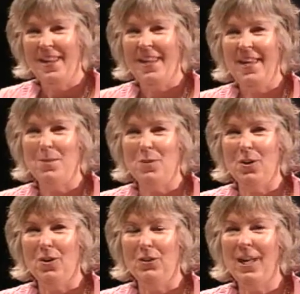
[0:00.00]
And
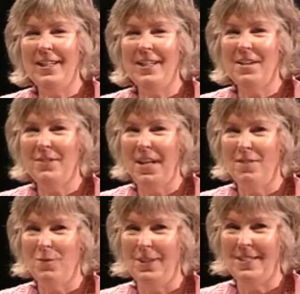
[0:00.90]
we're lucky enough to
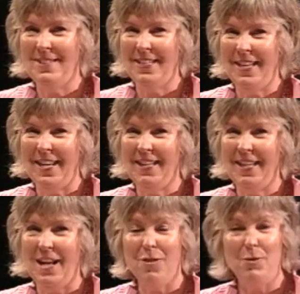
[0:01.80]
have with us today
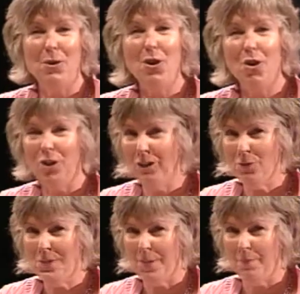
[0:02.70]
Catherine Hoell,
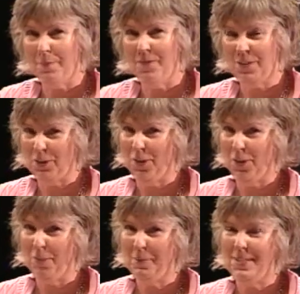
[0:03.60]
who is a physical
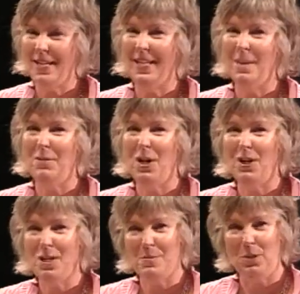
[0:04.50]
therapist at Cape Cod
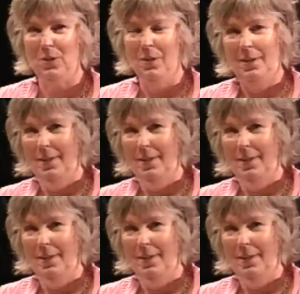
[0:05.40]
Hospital.